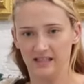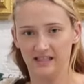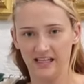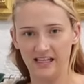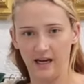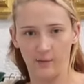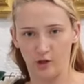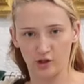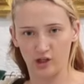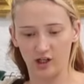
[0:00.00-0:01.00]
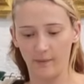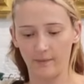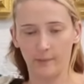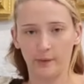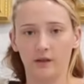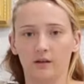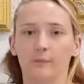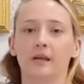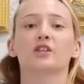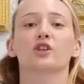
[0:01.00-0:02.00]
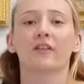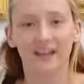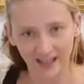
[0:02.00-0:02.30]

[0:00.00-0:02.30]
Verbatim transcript: C. I'm not sure. I'm gonna put a picture of it